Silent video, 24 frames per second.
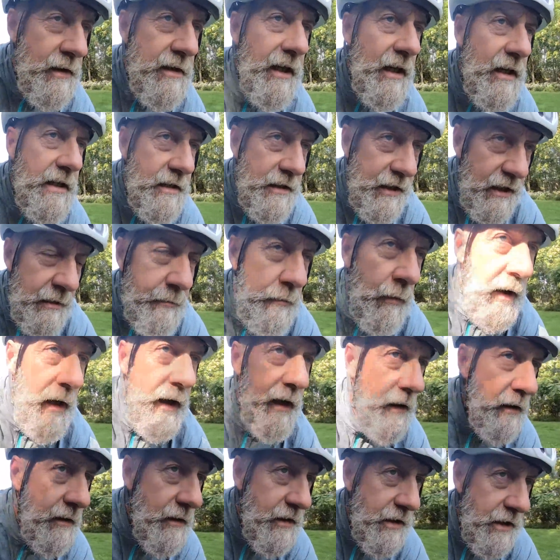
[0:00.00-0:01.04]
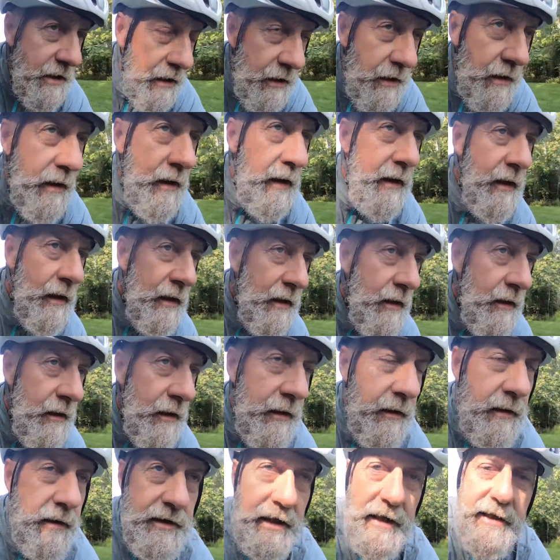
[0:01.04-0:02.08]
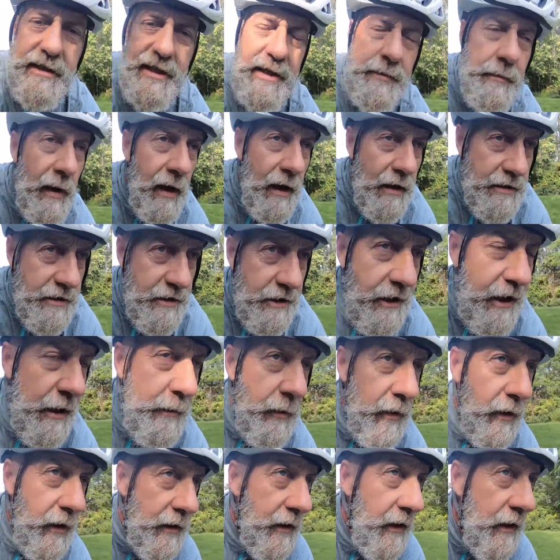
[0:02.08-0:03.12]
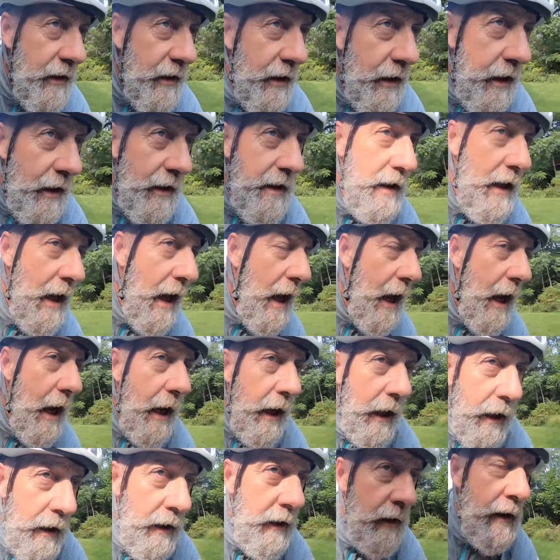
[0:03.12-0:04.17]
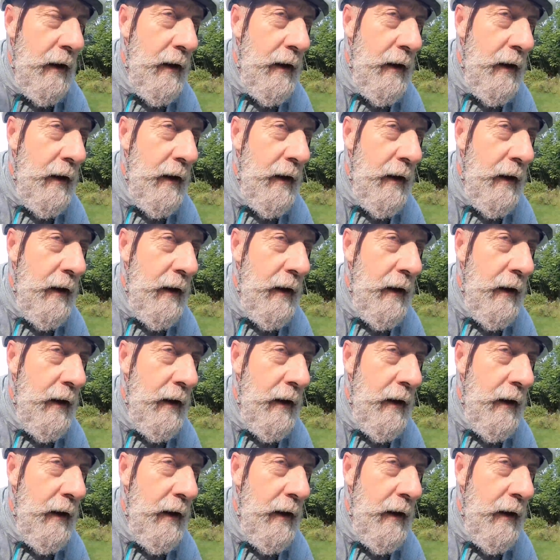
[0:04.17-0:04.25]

16 miles, 16 miles to Cumberland. Yeah.